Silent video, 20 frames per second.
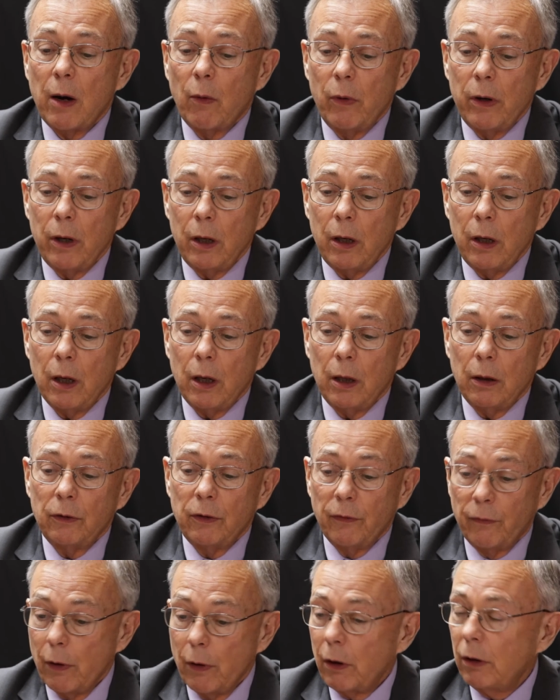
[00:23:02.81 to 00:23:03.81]
we
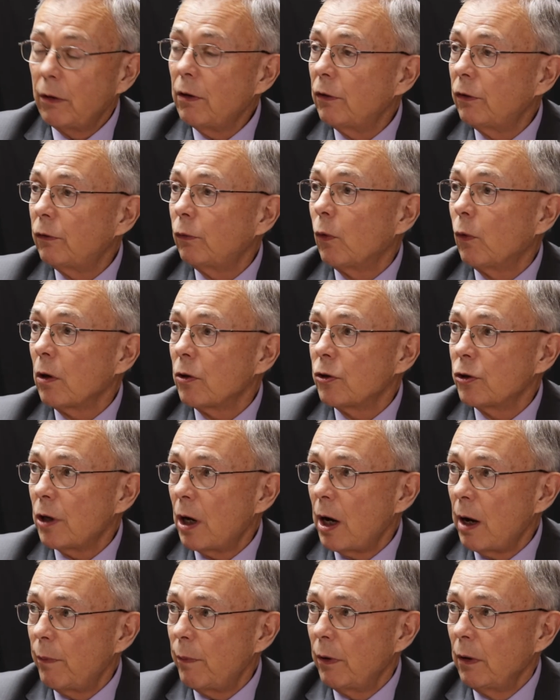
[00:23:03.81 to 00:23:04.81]
devoted this
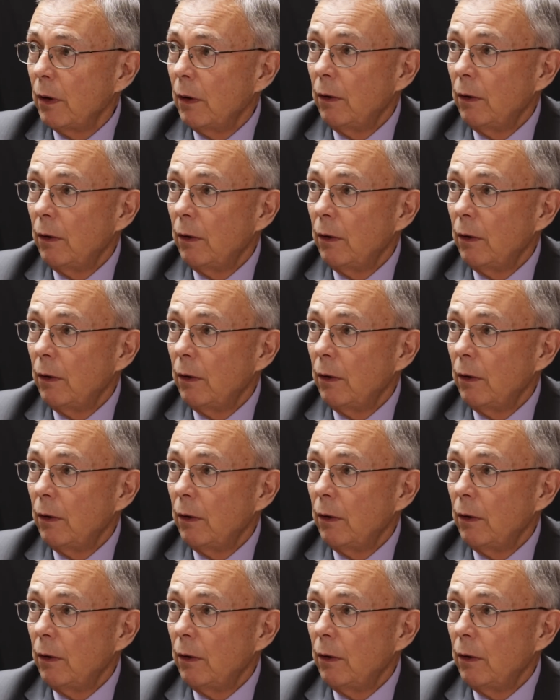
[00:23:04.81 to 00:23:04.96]
workshop